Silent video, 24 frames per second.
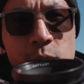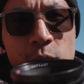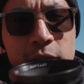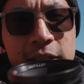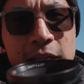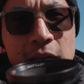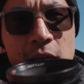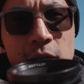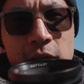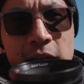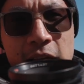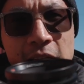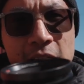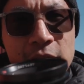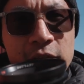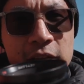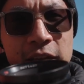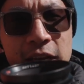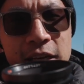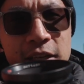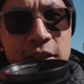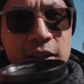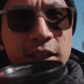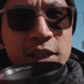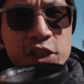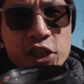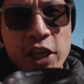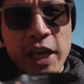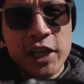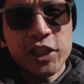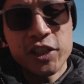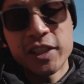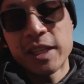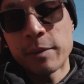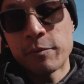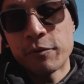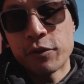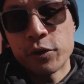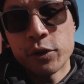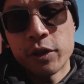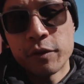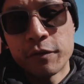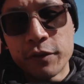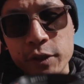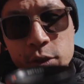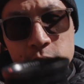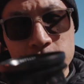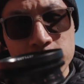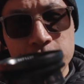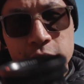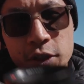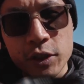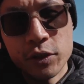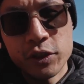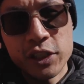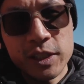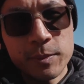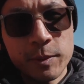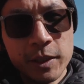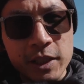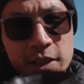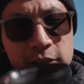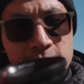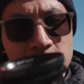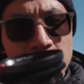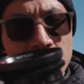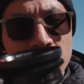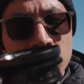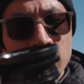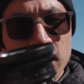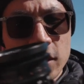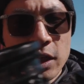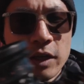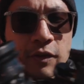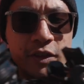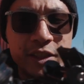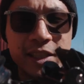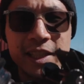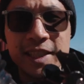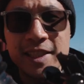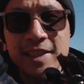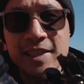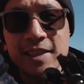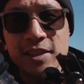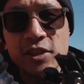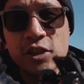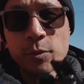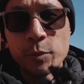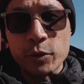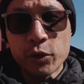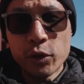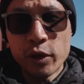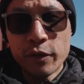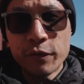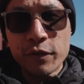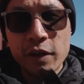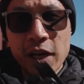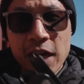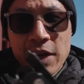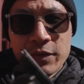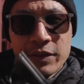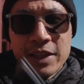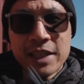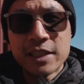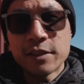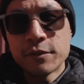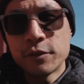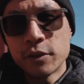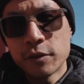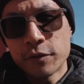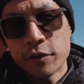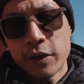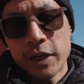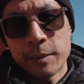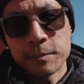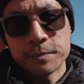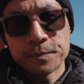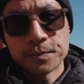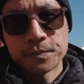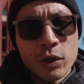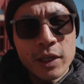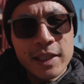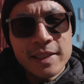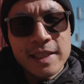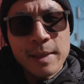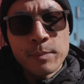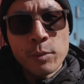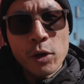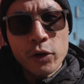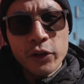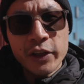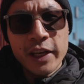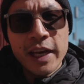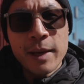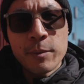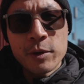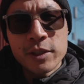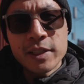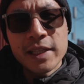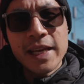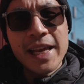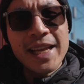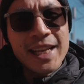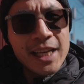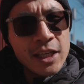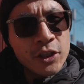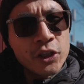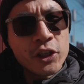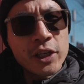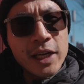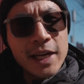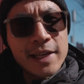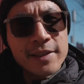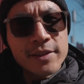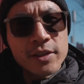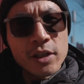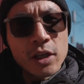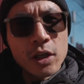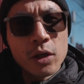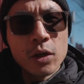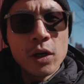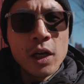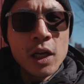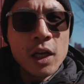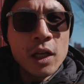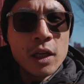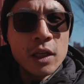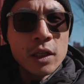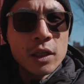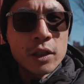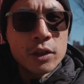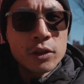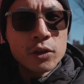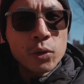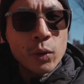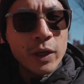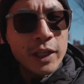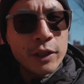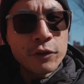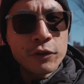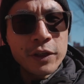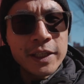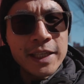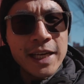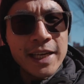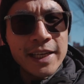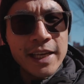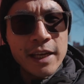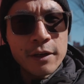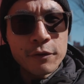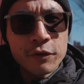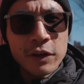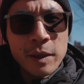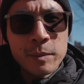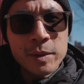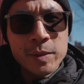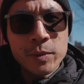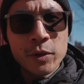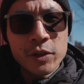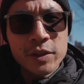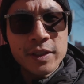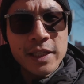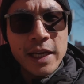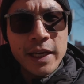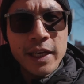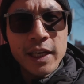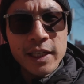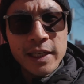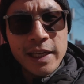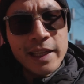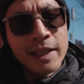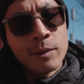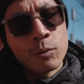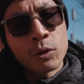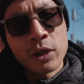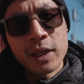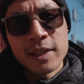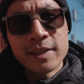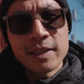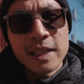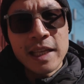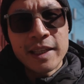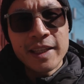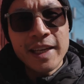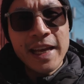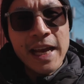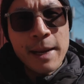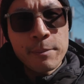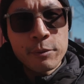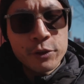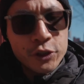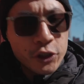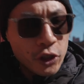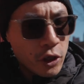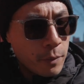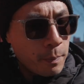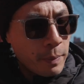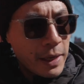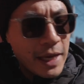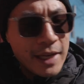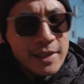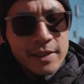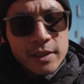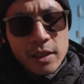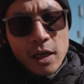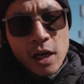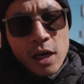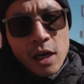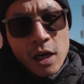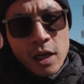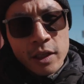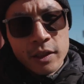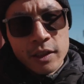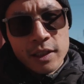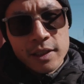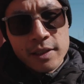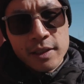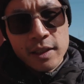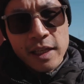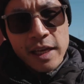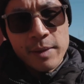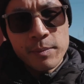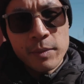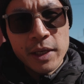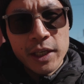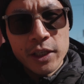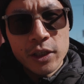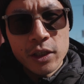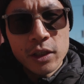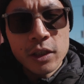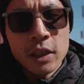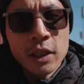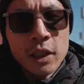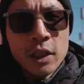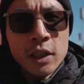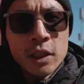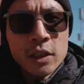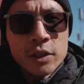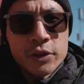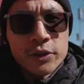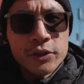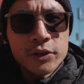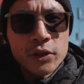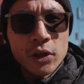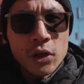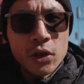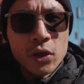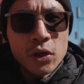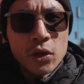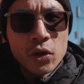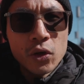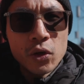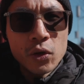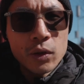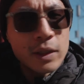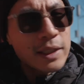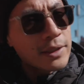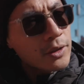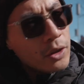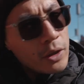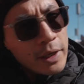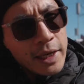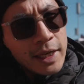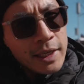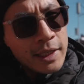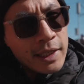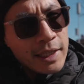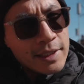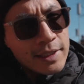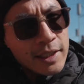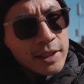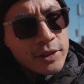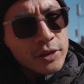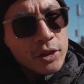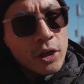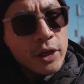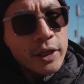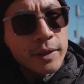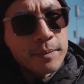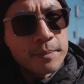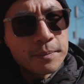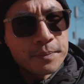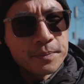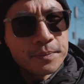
without having anything change except for the field of view, just because, you know, obviously this is a Super 35 and that's a full frame. We're going to set both cameras to 800 ISO, 2398 frames per second, and then we're going to set the aperture based on this light meter. So let's go ahead and get started.